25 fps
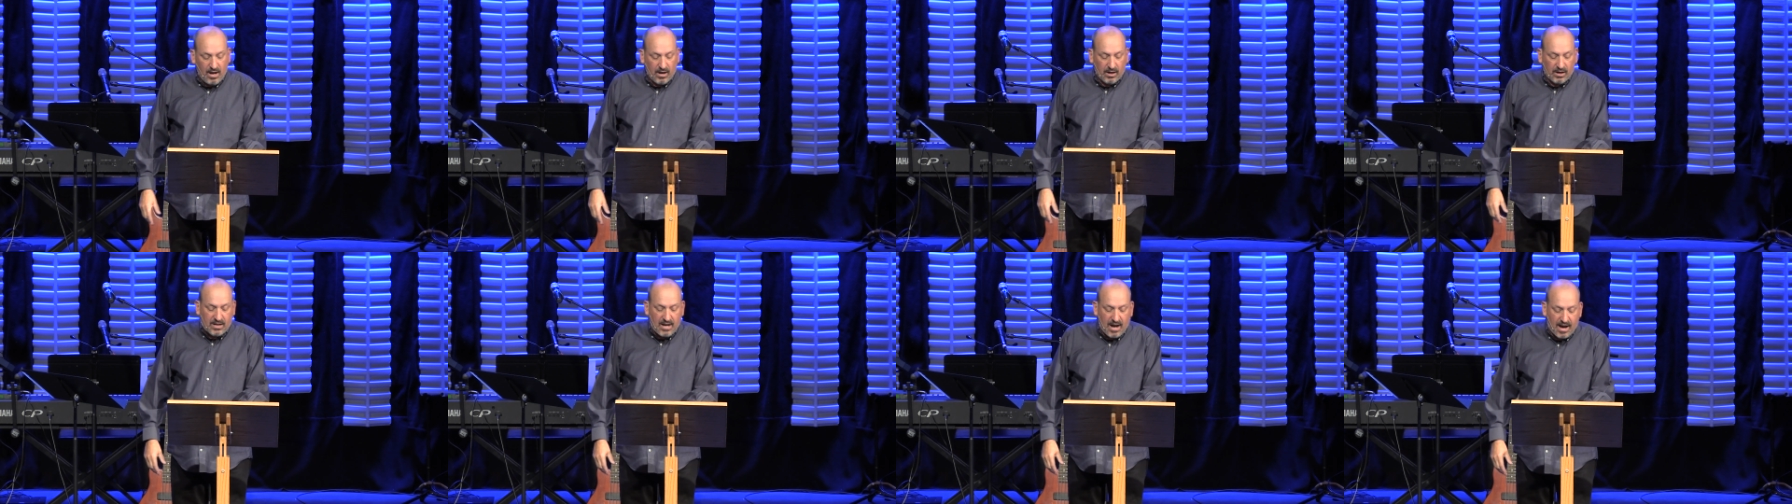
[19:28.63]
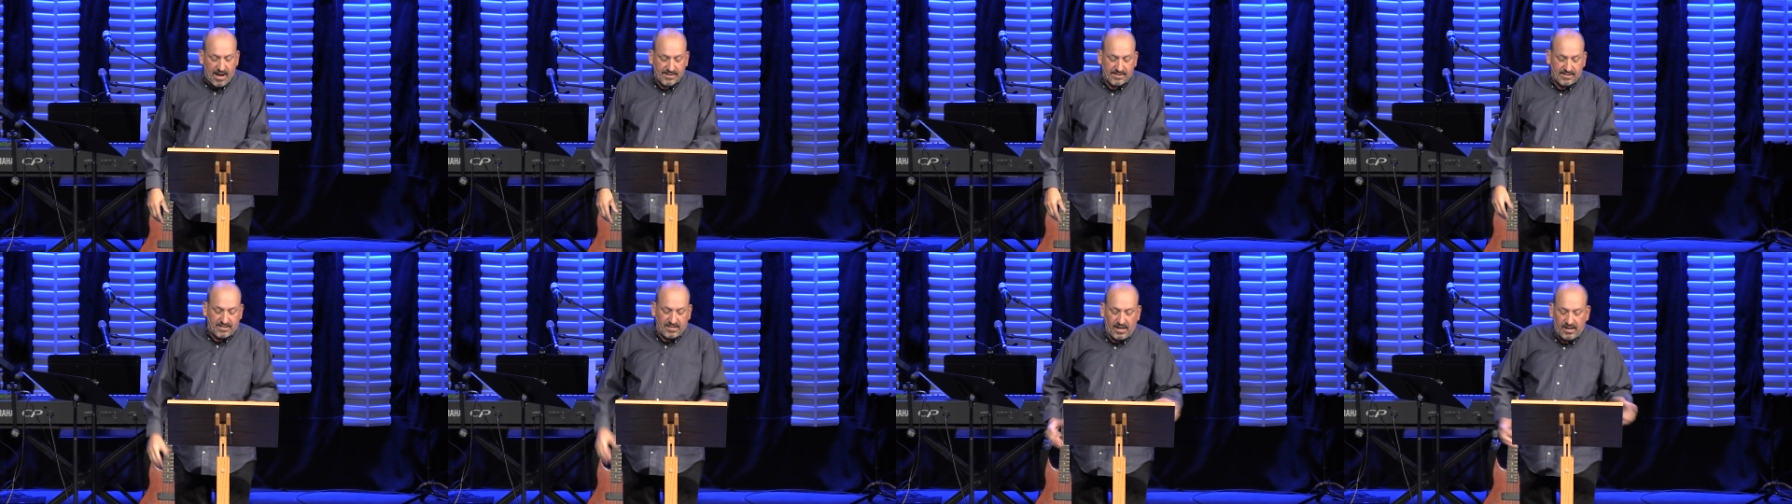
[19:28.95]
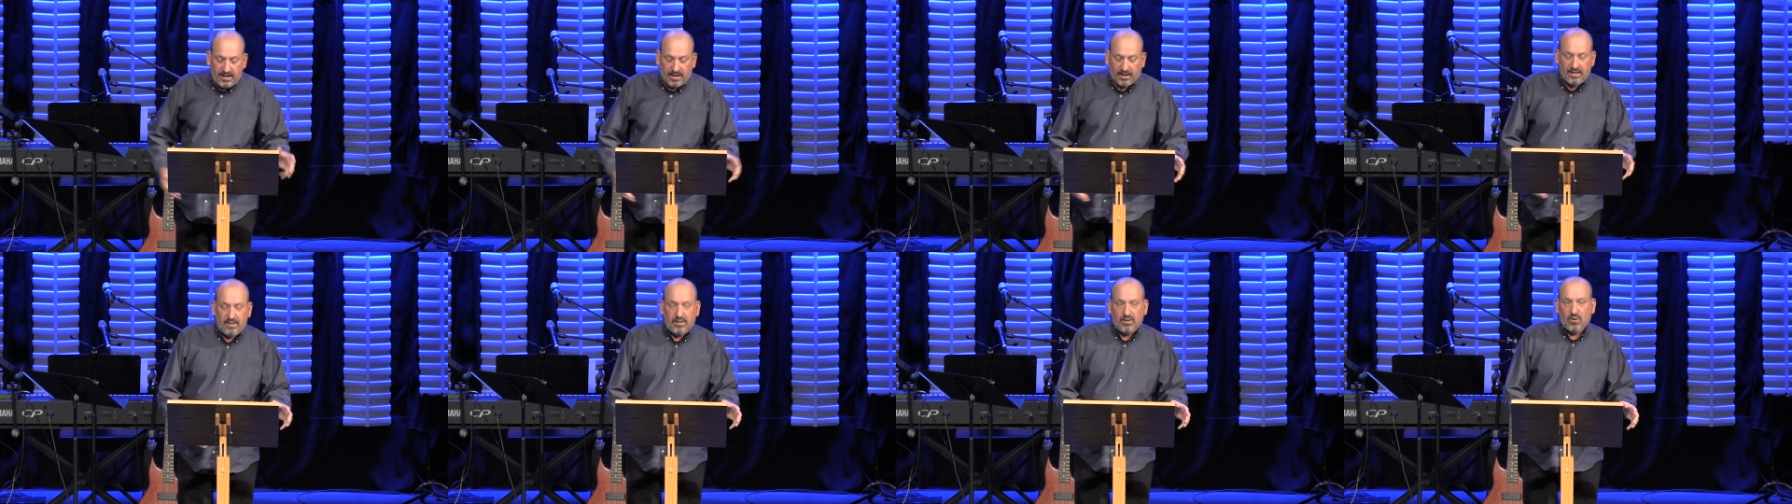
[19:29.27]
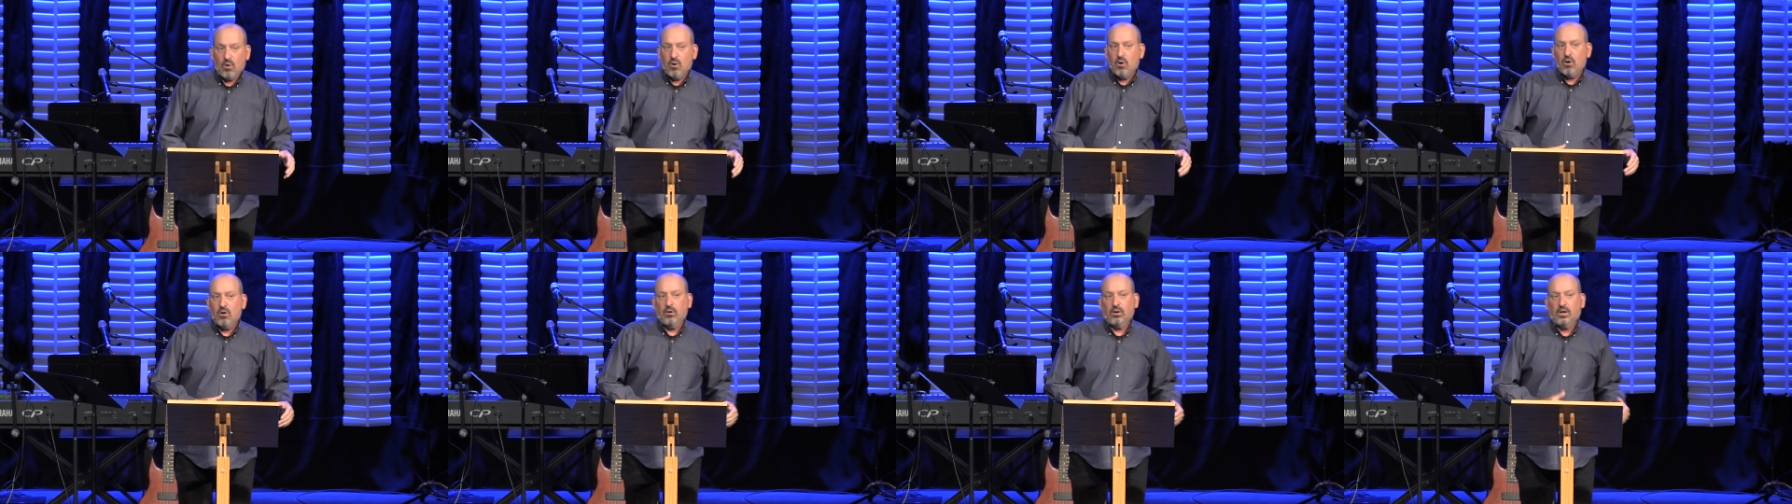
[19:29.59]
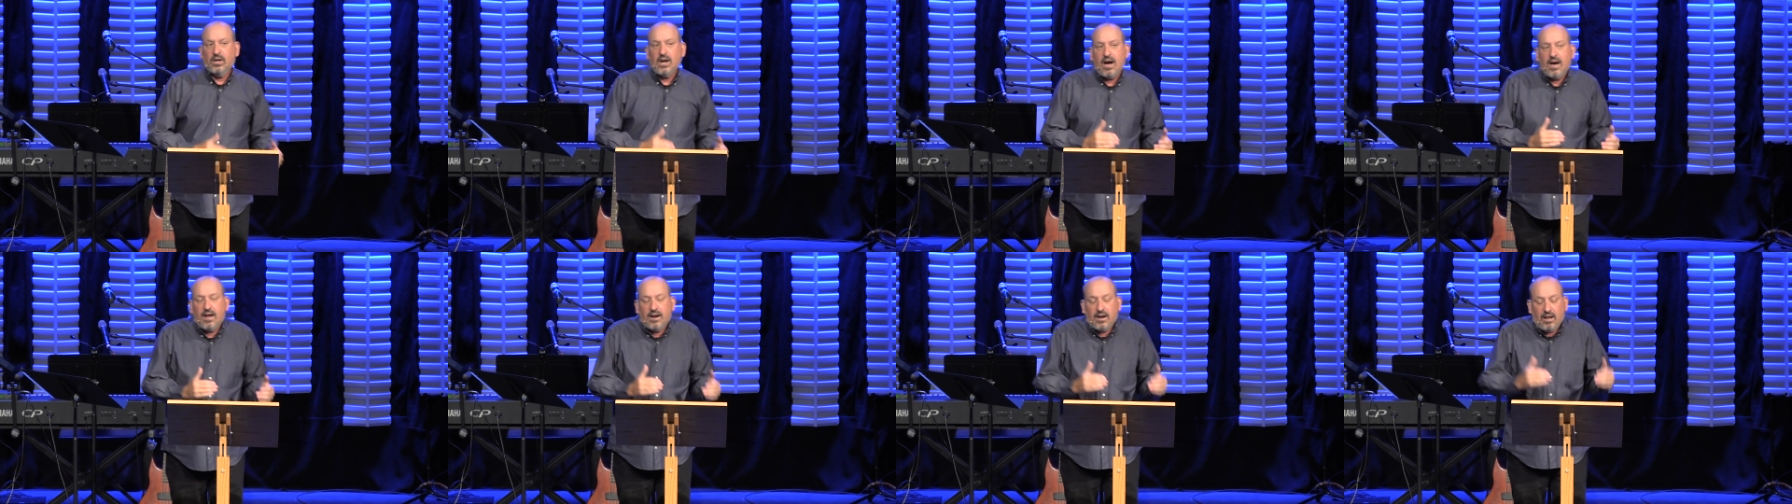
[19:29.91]
God did it or
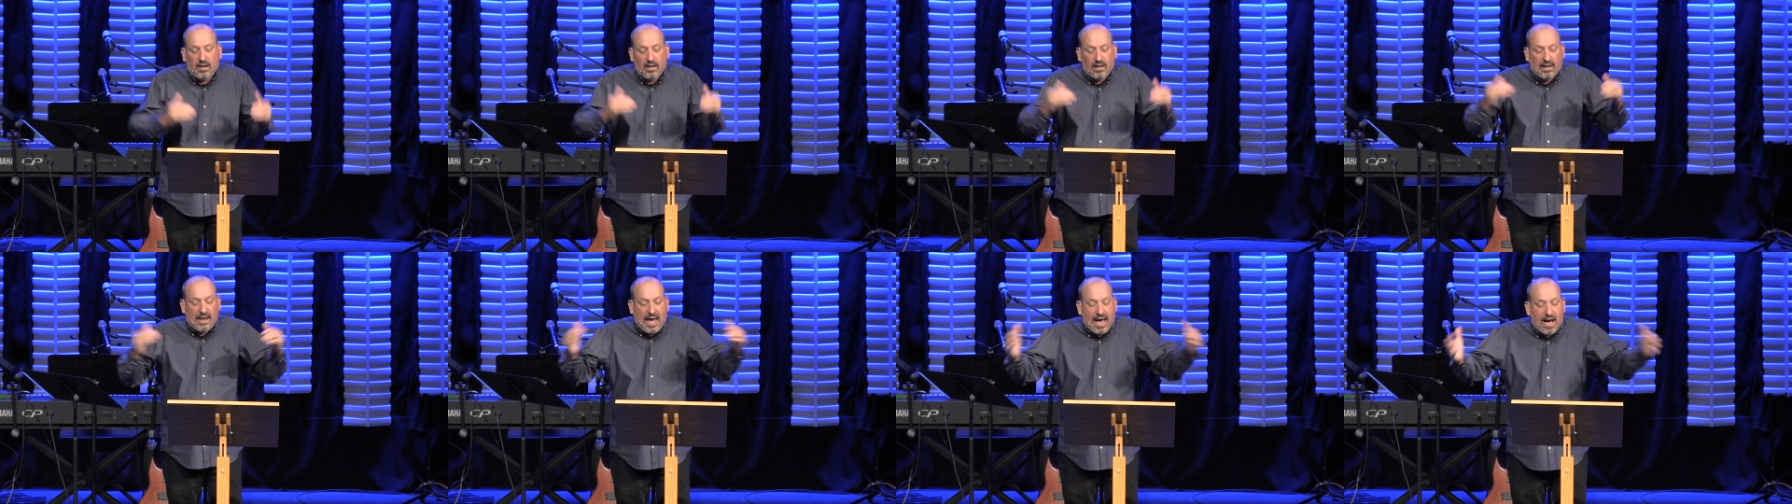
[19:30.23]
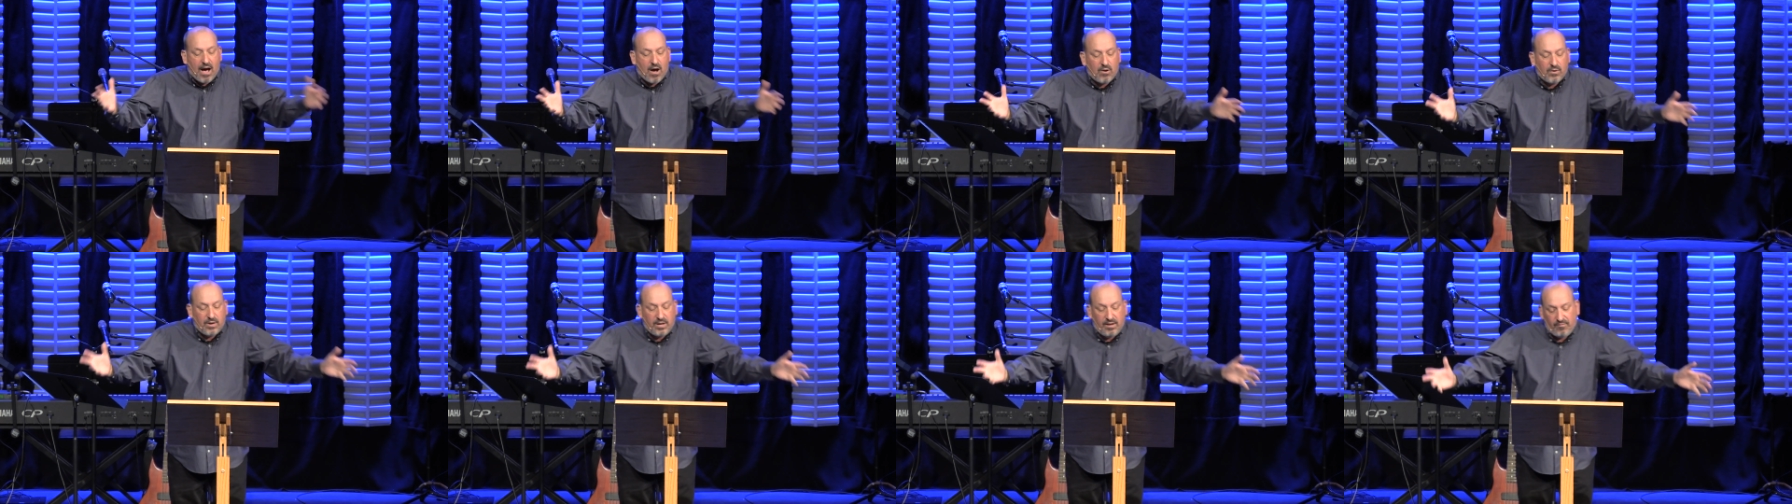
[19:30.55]
God allowed